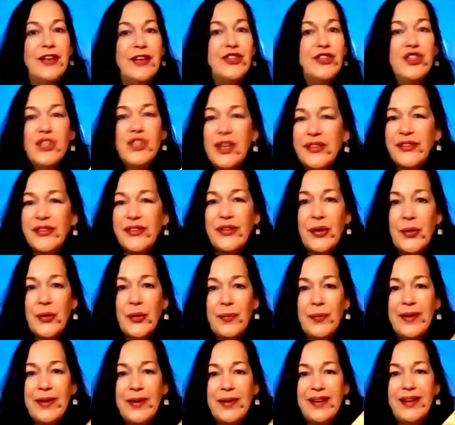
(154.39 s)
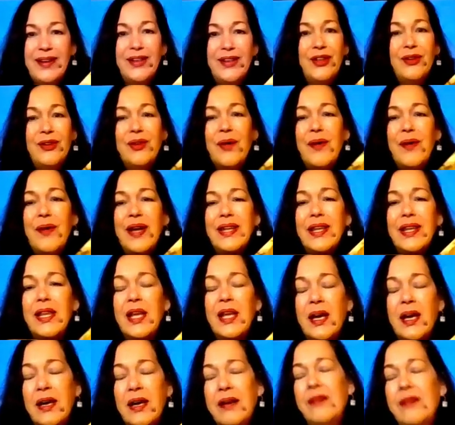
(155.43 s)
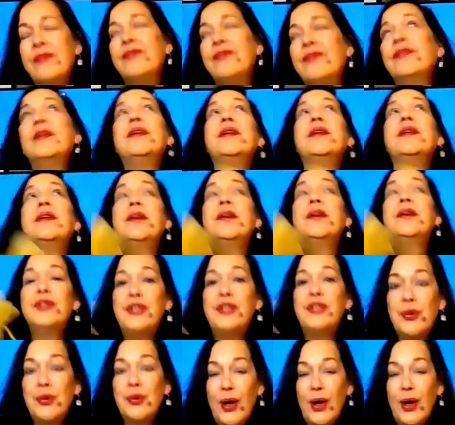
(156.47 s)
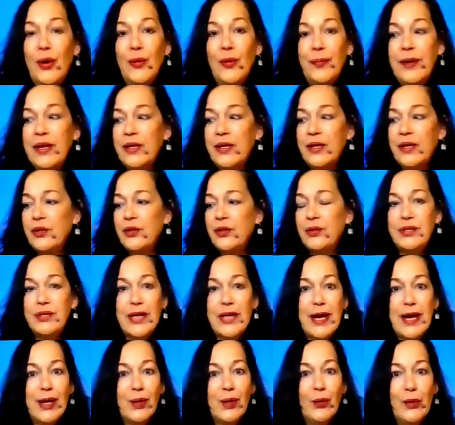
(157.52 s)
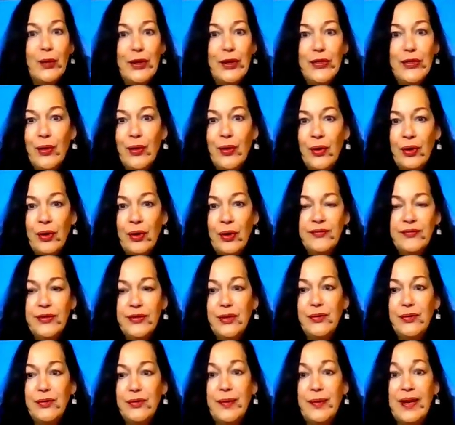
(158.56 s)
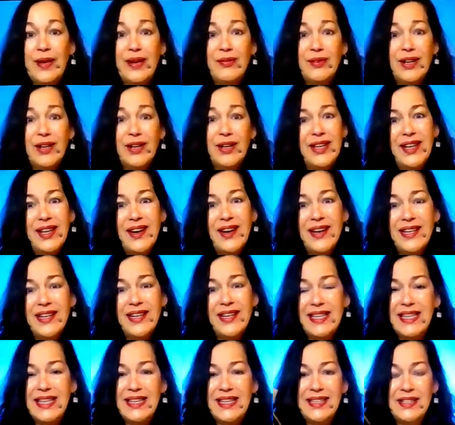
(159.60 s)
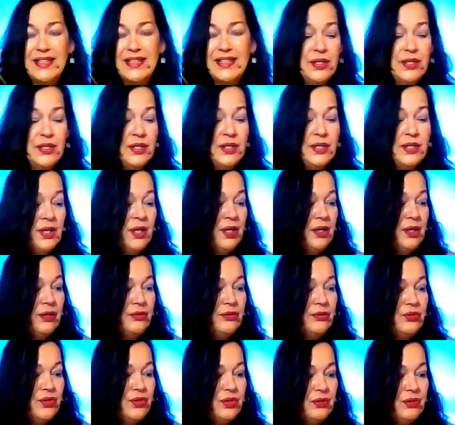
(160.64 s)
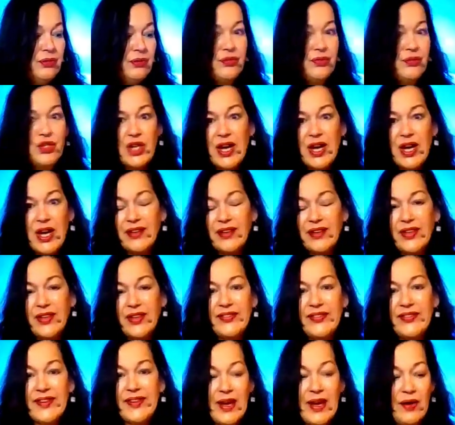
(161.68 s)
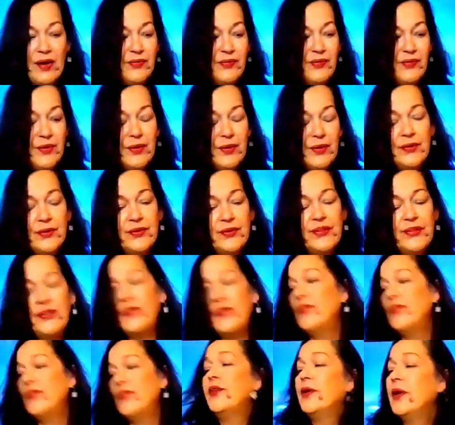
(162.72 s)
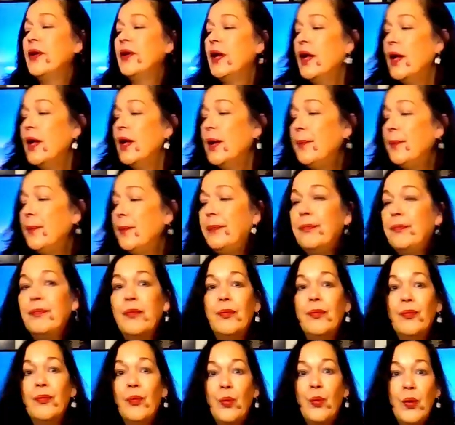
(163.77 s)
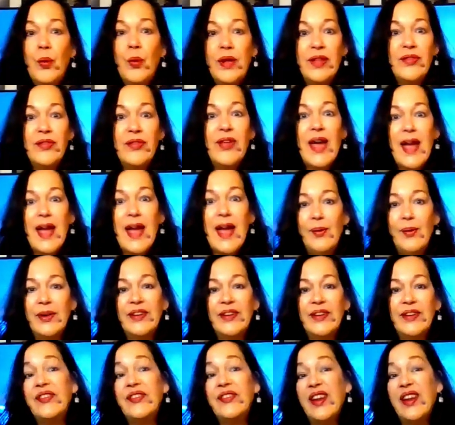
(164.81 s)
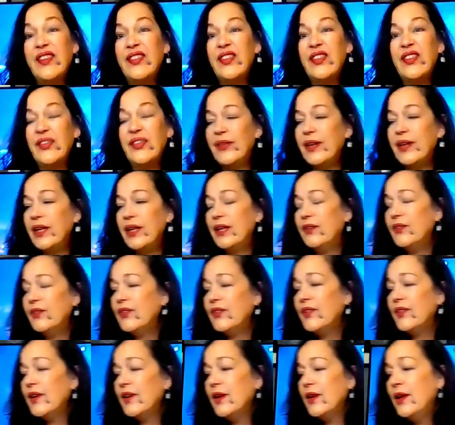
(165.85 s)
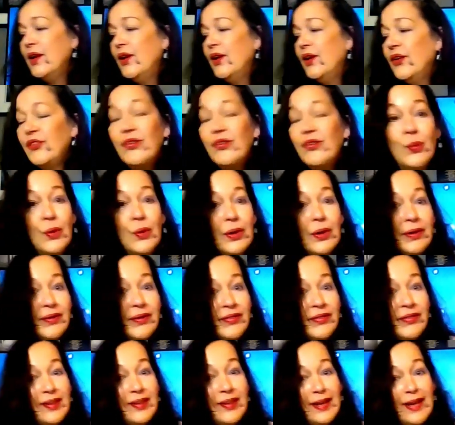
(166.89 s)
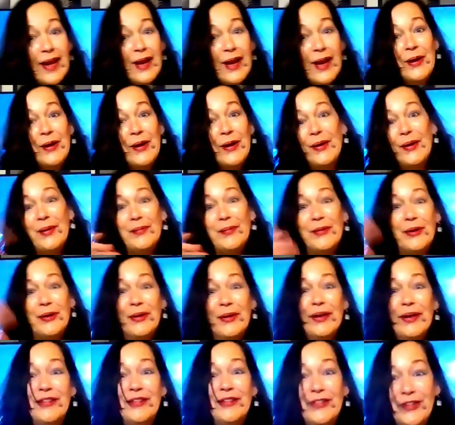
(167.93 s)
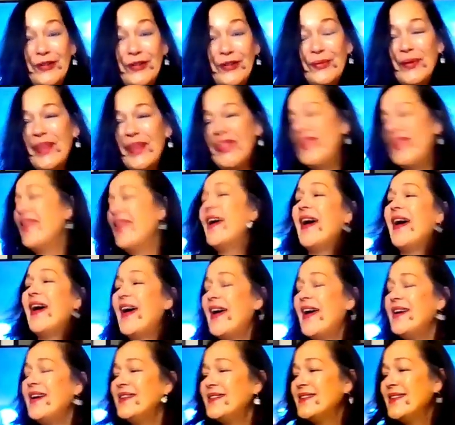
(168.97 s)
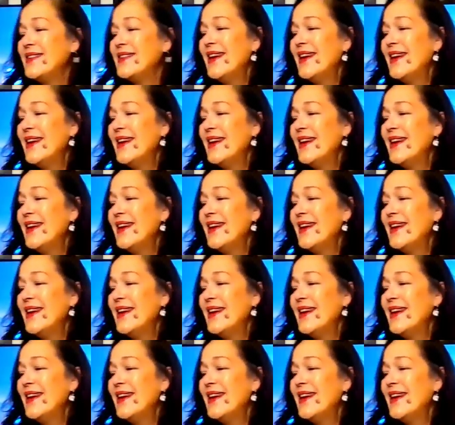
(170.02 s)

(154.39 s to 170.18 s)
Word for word: I just opened it. You know, I love to open a new deck with all of you, but I really kind of needed to check this out first with how extensive it is. So we're going to see how I'm going to do with that.